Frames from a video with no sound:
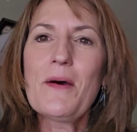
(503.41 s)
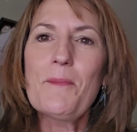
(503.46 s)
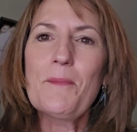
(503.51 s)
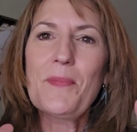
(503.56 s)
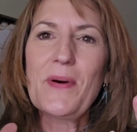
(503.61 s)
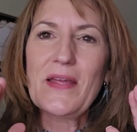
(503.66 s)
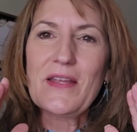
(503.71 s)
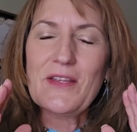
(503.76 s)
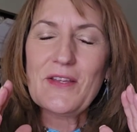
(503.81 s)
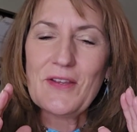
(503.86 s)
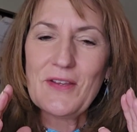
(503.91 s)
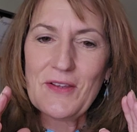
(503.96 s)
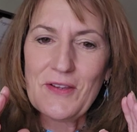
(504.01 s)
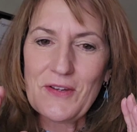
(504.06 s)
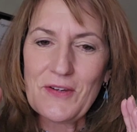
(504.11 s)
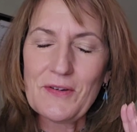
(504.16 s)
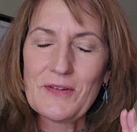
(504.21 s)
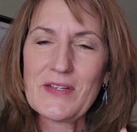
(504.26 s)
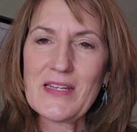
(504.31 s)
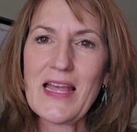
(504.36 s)
But
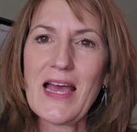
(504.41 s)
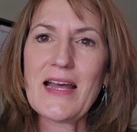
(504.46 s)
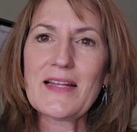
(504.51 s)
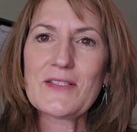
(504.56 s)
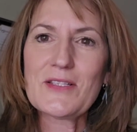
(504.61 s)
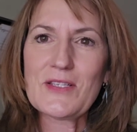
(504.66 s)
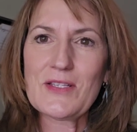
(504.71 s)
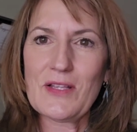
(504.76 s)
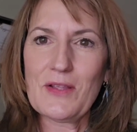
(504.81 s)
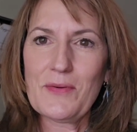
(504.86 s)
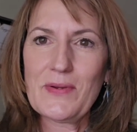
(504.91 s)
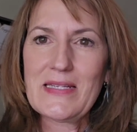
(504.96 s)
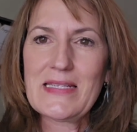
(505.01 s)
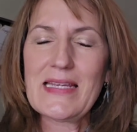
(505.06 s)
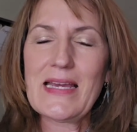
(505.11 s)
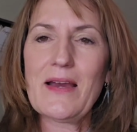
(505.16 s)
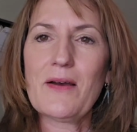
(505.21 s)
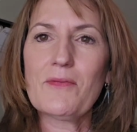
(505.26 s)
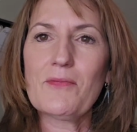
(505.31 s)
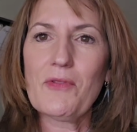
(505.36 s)
you're not slowing
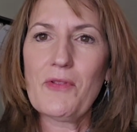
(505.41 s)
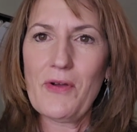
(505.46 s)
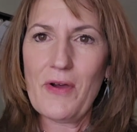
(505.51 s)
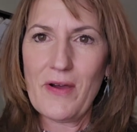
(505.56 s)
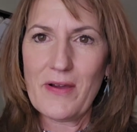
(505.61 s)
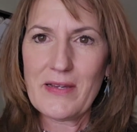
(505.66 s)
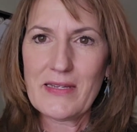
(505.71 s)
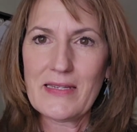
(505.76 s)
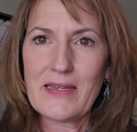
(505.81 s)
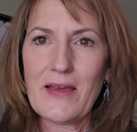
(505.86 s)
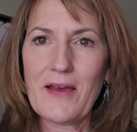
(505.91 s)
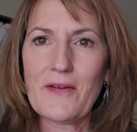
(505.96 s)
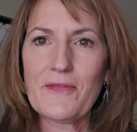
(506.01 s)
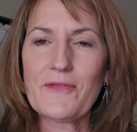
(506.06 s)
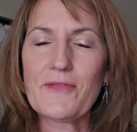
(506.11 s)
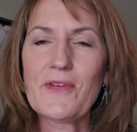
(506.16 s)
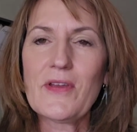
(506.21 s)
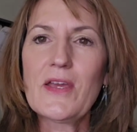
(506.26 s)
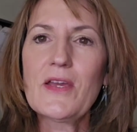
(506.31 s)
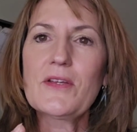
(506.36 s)
down long
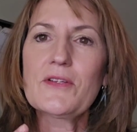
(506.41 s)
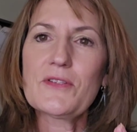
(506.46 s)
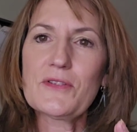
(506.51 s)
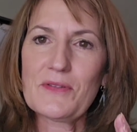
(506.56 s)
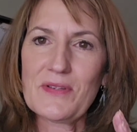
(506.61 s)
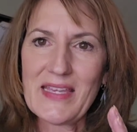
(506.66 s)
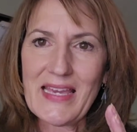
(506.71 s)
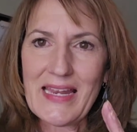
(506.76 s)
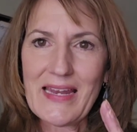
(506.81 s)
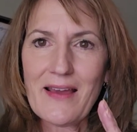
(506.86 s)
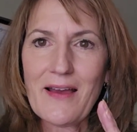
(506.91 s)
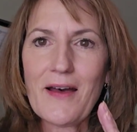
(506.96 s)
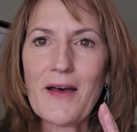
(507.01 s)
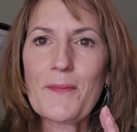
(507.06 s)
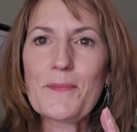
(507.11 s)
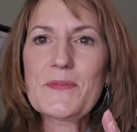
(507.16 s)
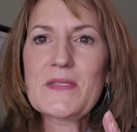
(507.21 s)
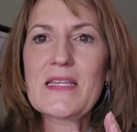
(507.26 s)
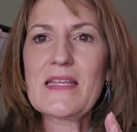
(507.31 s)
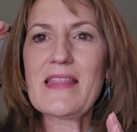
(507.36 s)
enough to get
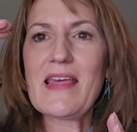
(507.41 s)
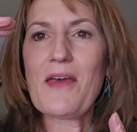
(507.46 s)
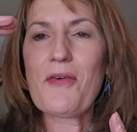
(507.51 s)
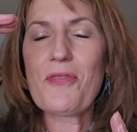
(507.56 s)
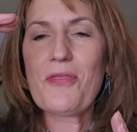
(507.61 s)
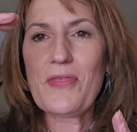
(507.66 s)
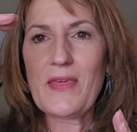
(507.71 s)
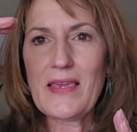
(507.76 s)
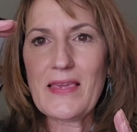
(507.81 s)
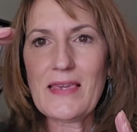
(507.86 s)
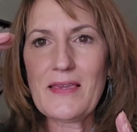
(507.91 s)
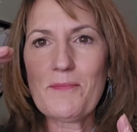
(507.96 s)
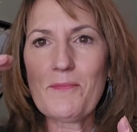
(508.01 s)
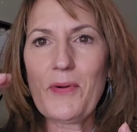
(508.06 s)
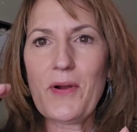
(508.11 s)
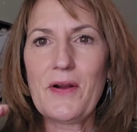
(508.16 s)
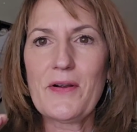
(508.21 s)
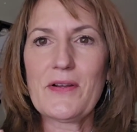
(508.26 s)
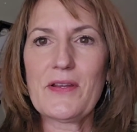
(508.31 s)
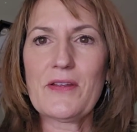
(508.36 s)
up to that thinking
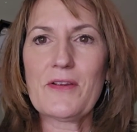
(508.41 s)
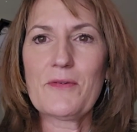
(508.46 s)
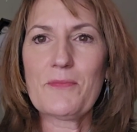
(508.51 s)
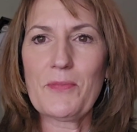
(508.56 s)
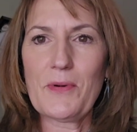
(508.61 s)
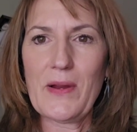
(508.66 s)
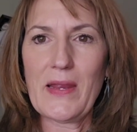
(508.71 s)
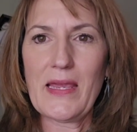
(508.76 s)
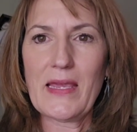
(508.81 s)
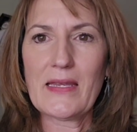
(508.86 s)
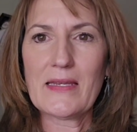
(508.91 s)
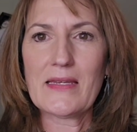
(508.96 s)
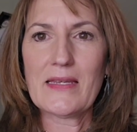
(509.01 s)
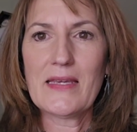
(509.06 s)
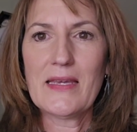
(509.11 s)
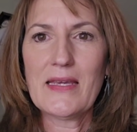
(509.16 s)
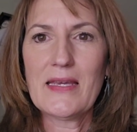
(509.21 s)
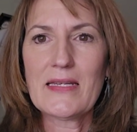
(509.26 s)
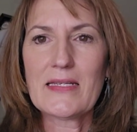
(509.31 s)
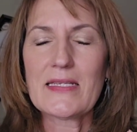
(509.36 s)
part of your brain
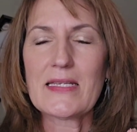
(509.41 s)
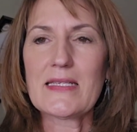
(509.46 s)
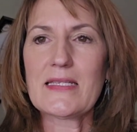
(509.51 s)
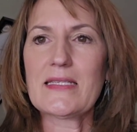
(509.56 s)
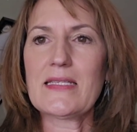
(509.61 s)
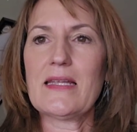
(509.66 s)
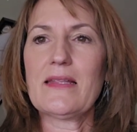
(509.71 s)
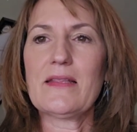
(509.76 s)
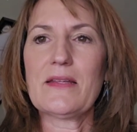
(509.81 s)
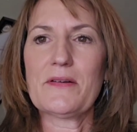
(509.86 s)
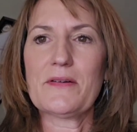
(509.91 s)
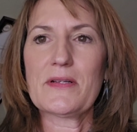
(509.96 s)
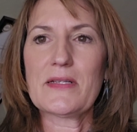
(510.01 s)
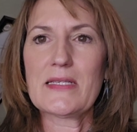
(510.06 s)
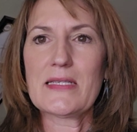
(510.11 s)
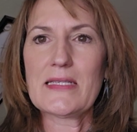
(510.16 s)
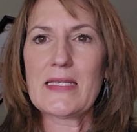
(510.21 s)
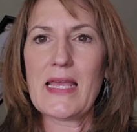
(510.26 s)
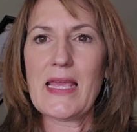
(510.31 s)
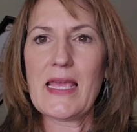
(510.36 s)
to sit there and
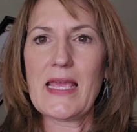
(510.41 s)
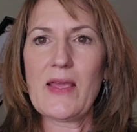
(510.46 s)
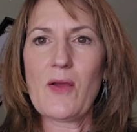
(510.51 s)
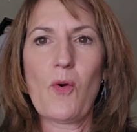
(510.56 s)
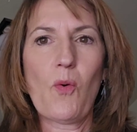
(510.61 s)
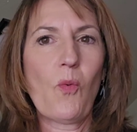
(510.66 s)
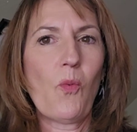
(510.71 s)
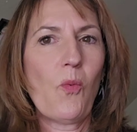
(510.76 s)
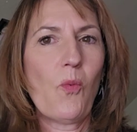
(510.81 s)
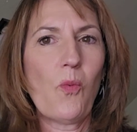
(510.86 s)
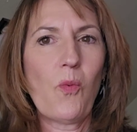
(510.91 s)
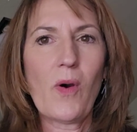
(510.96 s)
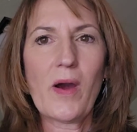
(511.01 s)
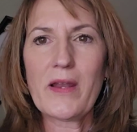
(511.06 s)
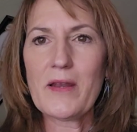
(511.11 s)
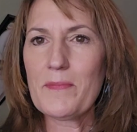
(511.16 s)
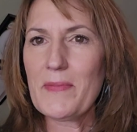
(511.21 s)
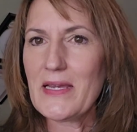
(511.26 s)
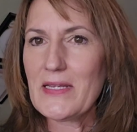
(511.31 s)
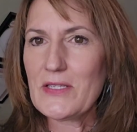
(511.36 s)
say,
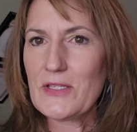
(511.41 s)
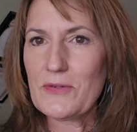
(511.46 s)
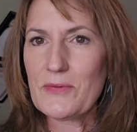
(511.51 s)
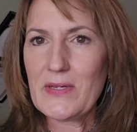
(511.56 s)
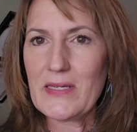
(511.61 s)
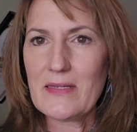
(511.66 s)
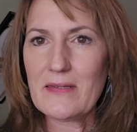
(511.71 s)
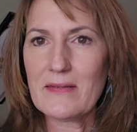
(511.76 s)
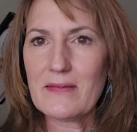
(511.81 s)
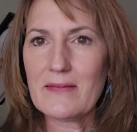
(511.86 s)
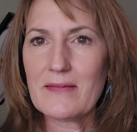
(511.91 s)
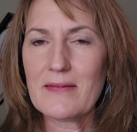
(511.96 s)
what am I doing?